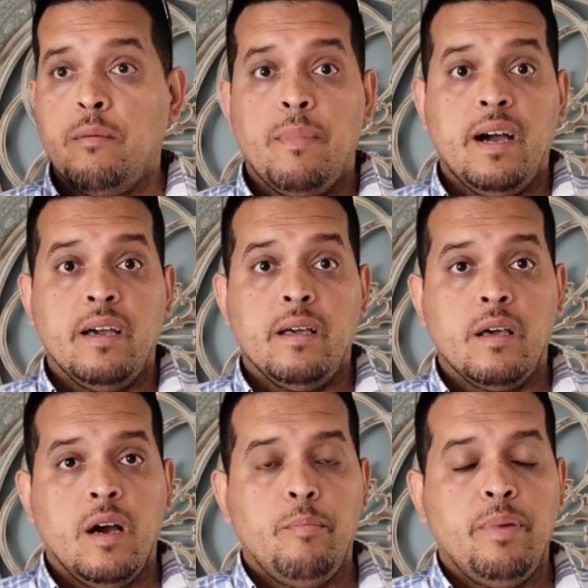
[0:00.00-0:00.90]
my
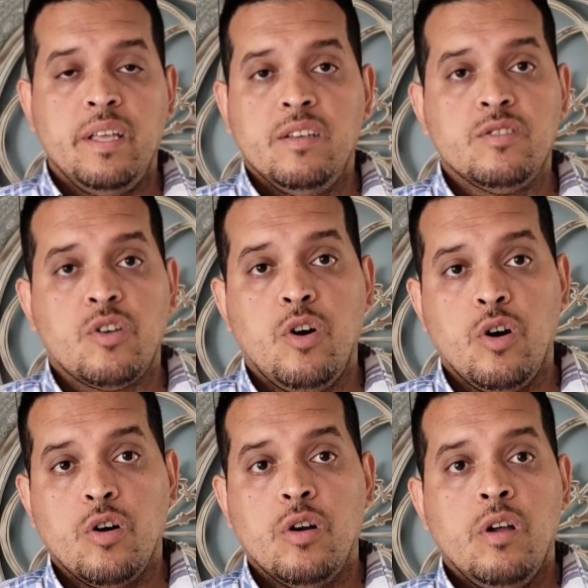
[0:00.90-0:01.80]
opinions
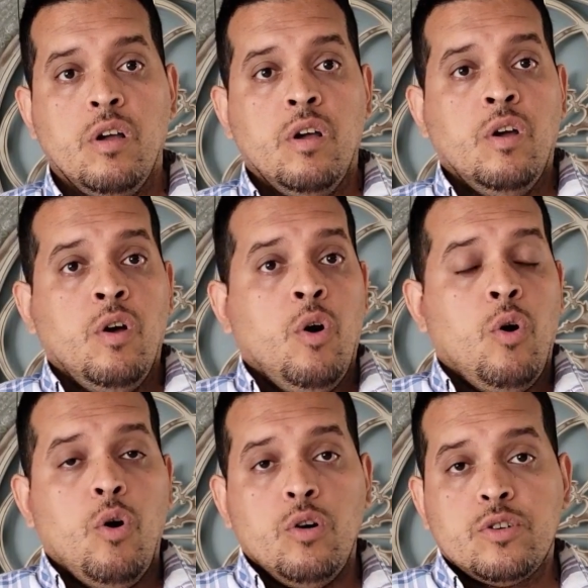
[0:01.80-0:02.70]
are
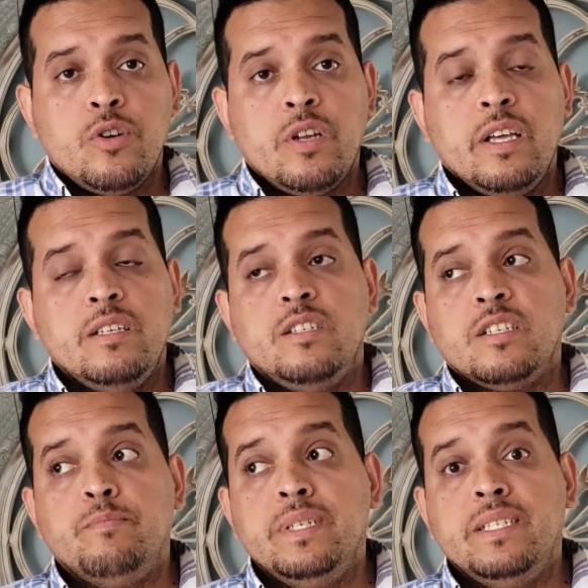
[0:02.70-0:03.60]
altered. It
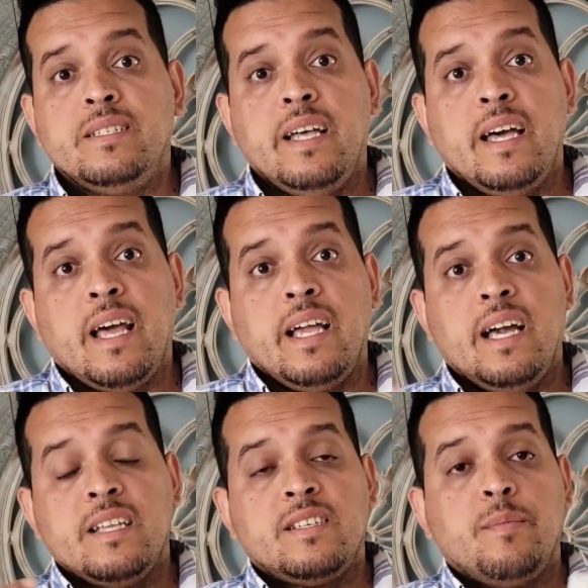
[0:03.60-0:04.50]
just means that I
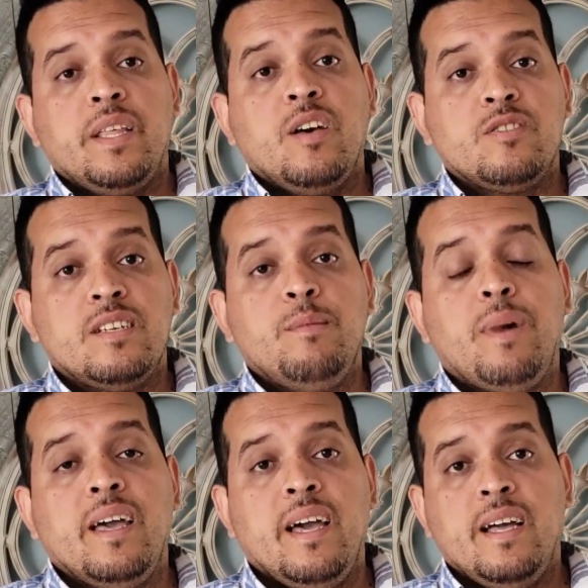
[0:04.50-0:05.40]
got something else in
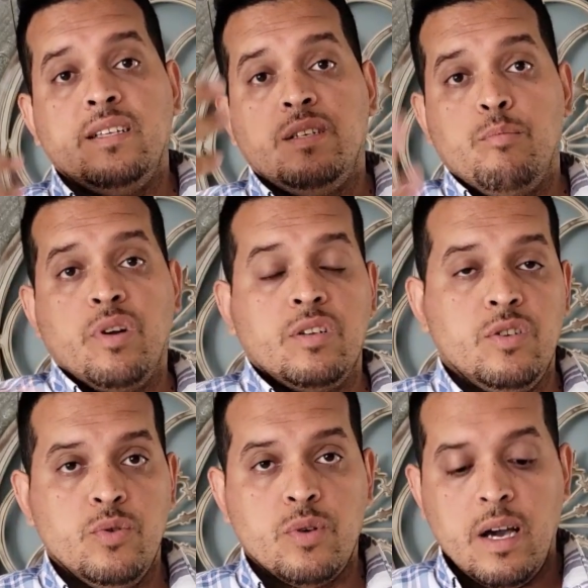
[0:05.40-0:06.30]
my hand to bring
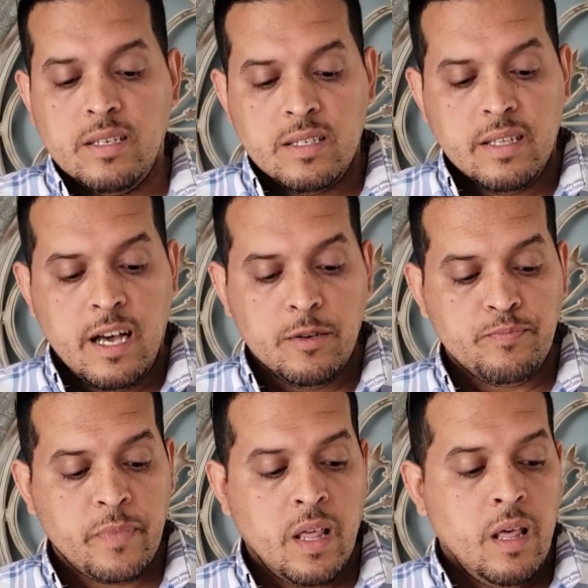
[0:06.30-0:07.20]
to you guys. Now,
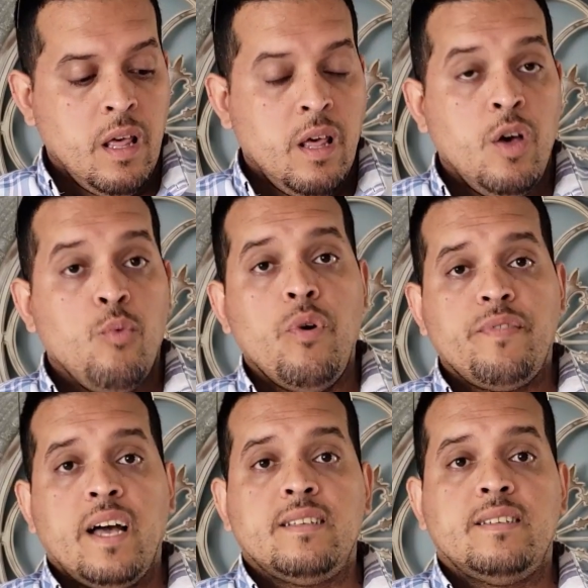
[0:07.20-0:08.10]

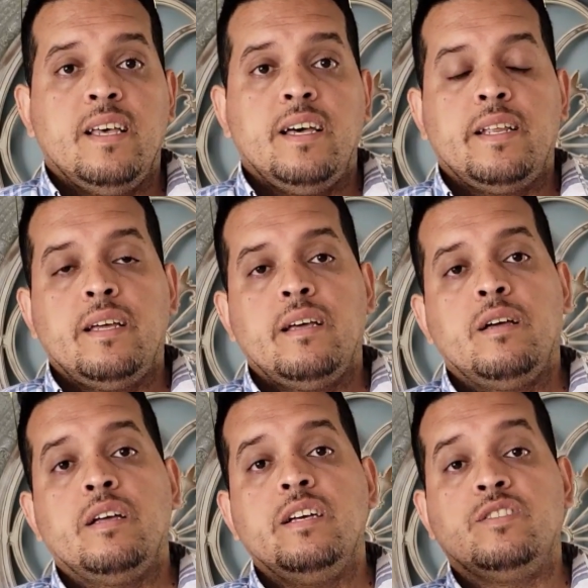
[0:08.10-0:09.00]
with that said,
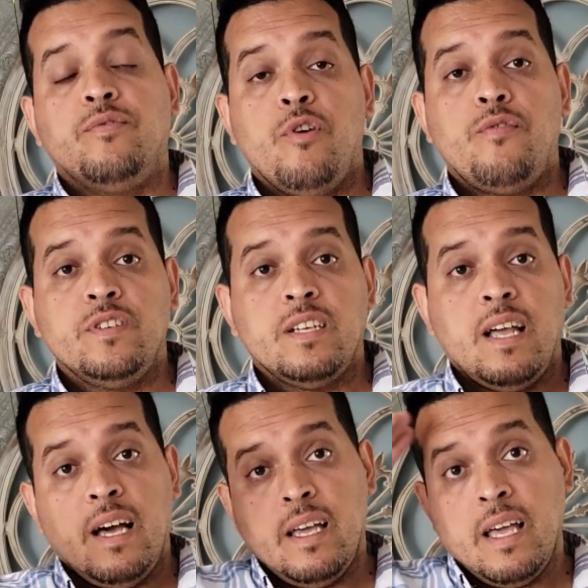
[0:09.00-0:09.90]
it's the 4th of
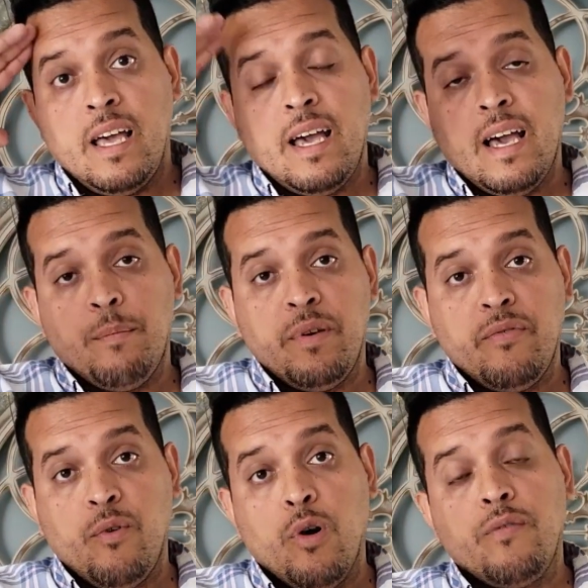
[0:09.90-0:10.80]
July. Happy
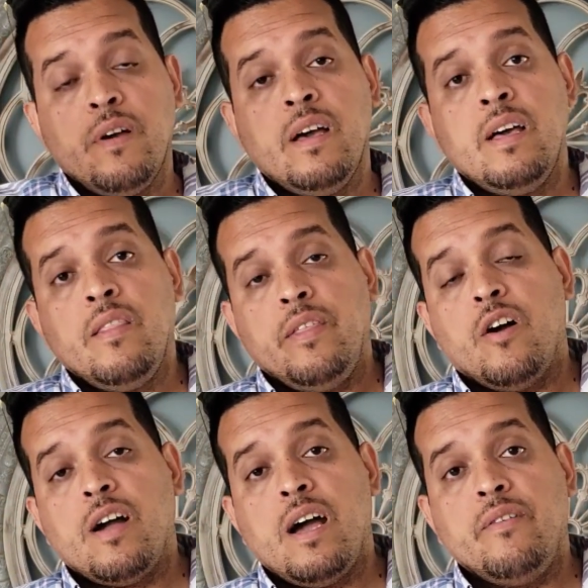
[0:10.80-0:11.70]
4th. They
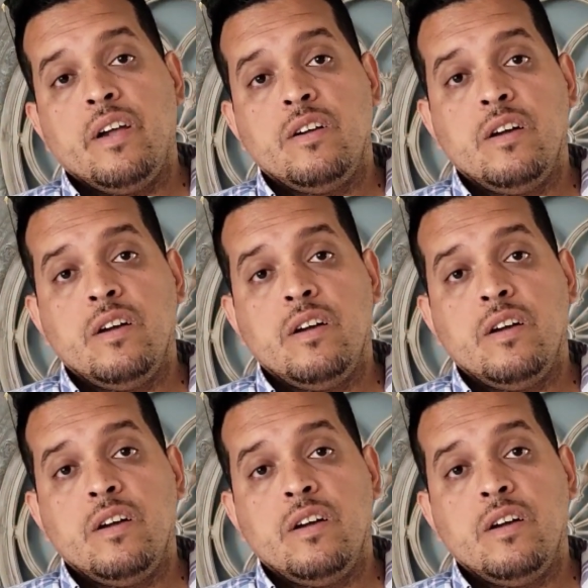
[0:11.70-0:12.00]
are having